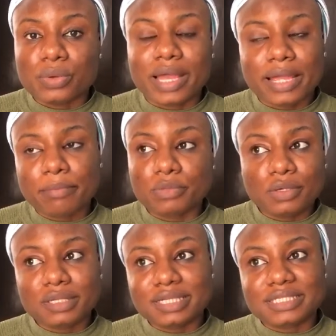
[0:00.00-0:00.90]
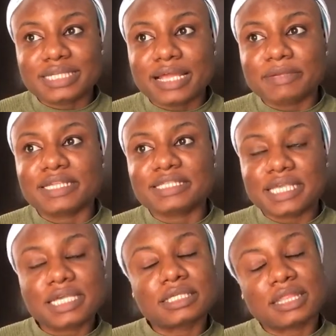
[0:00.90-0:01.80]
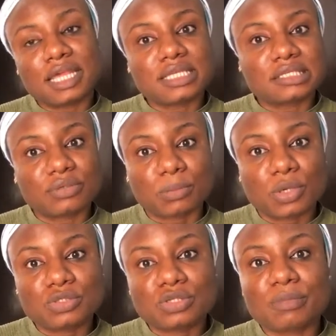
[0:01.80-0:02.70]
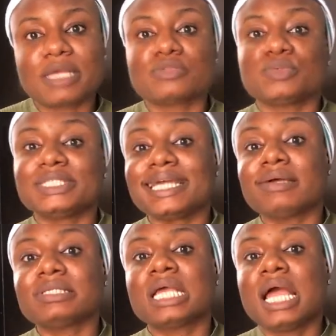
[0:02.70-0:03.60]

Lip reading: I am not the type that take things from customers without